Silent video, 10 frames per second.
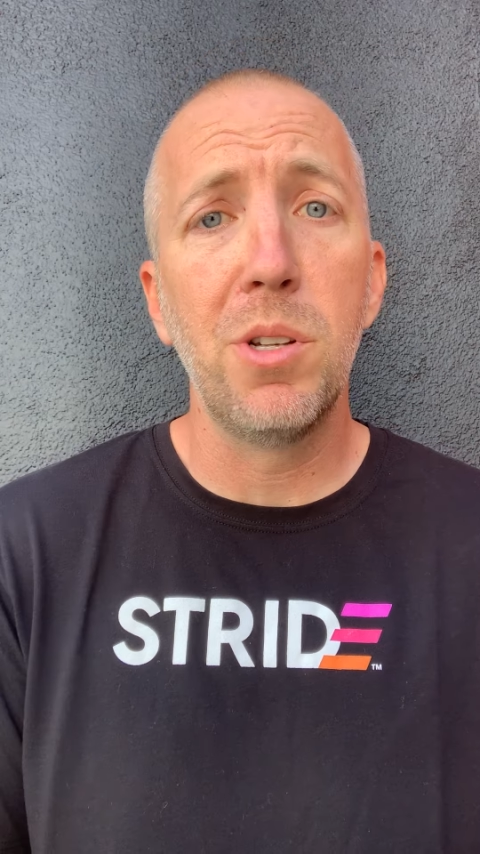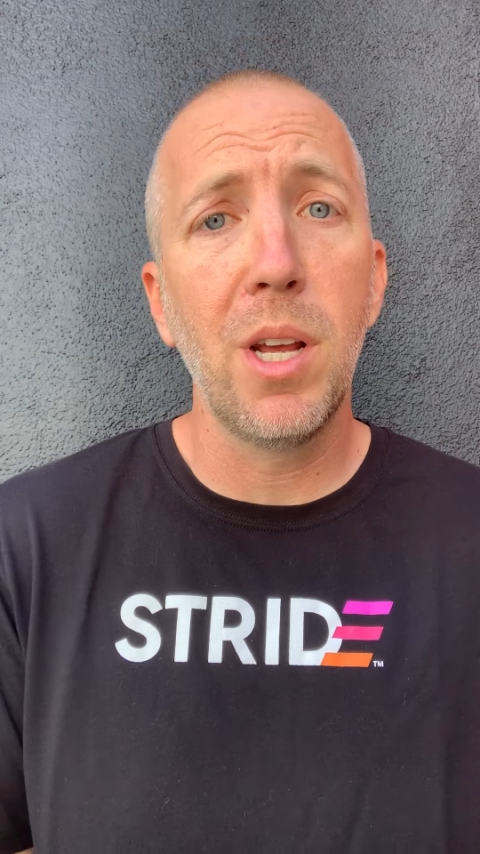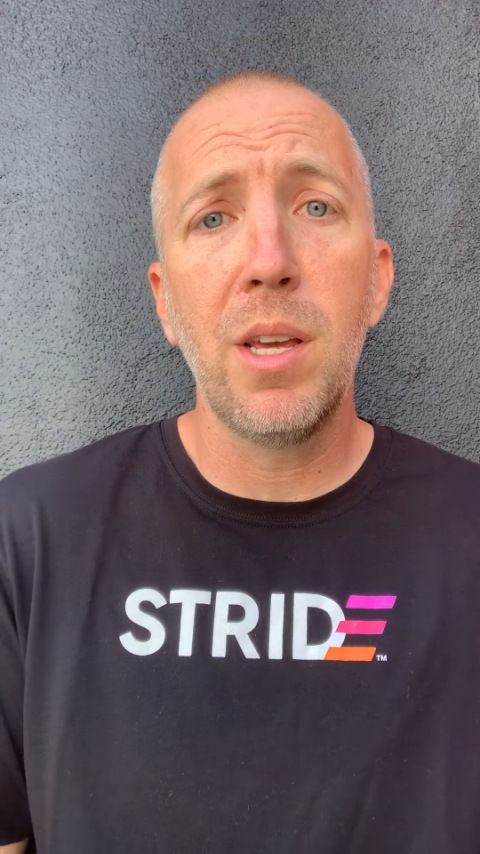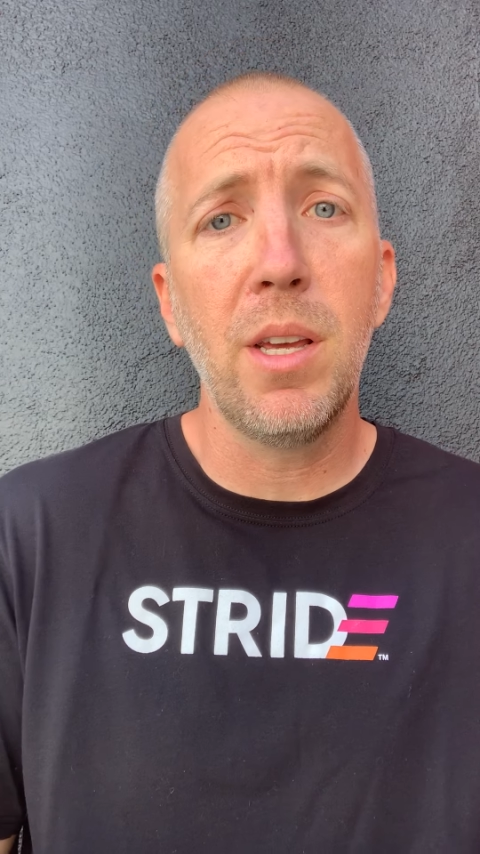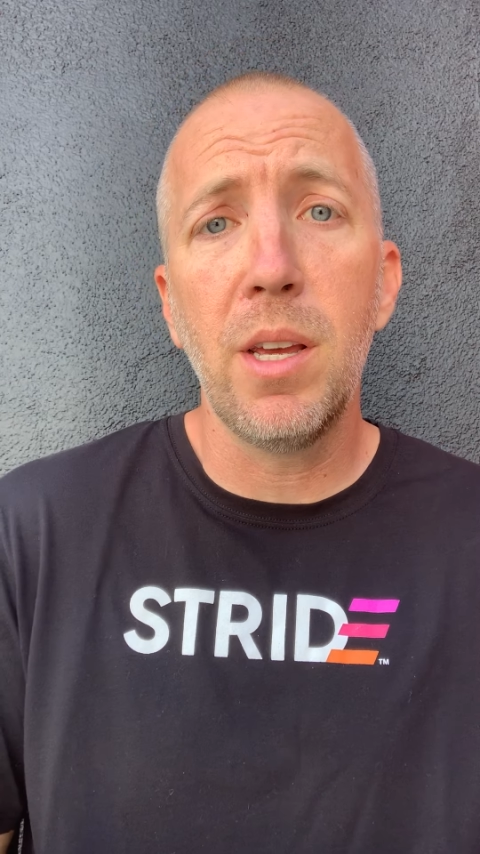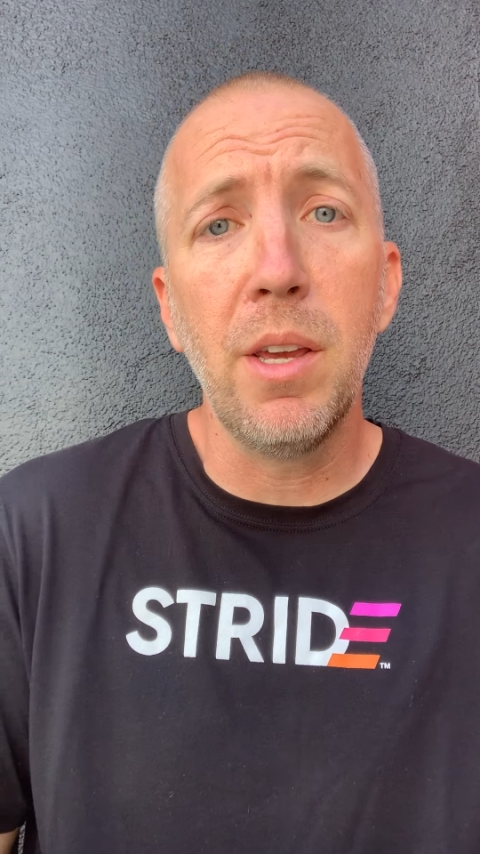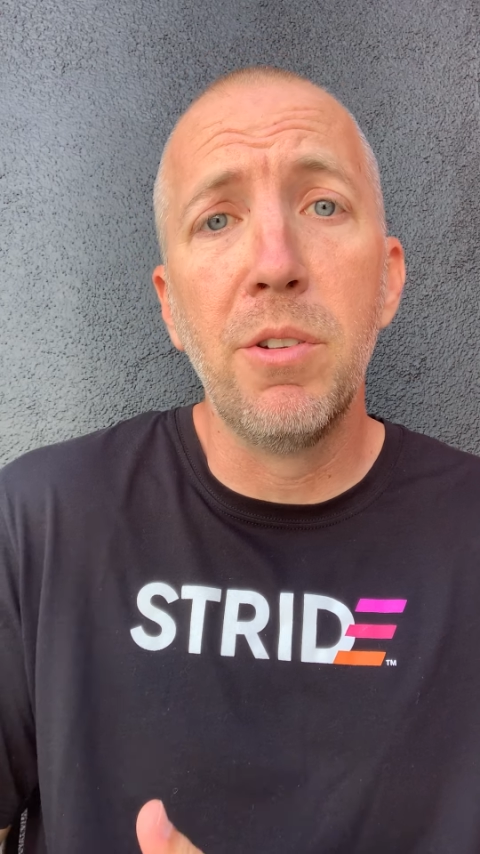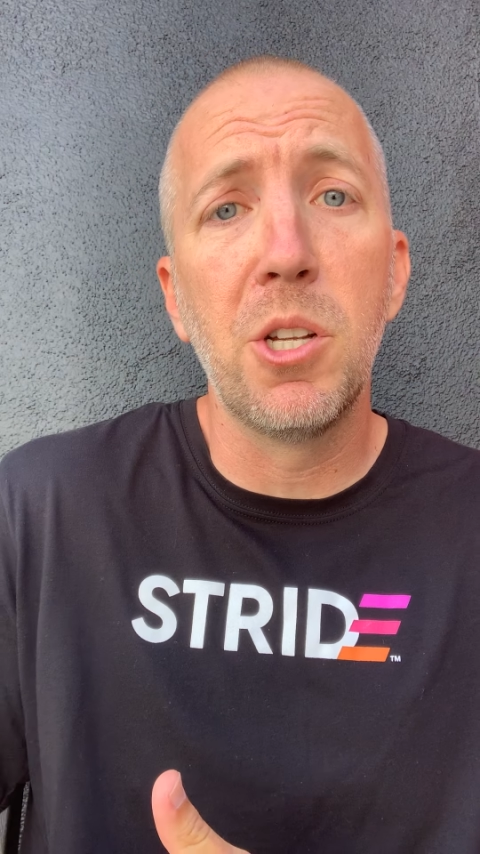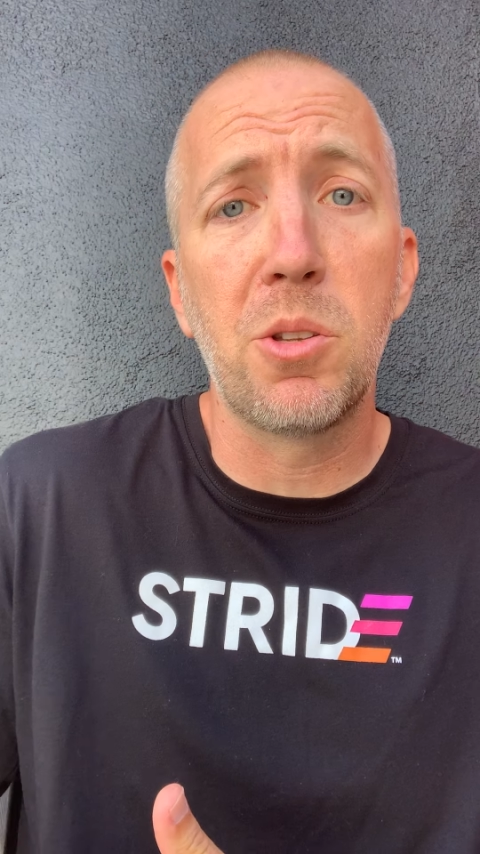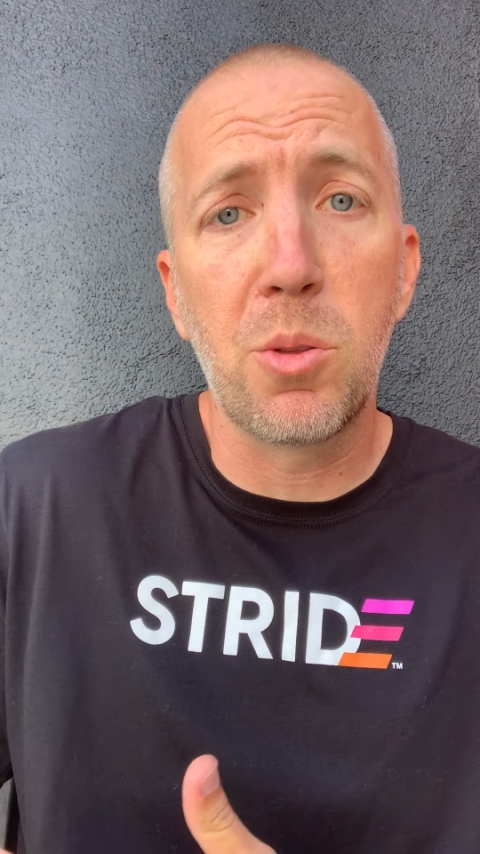or even just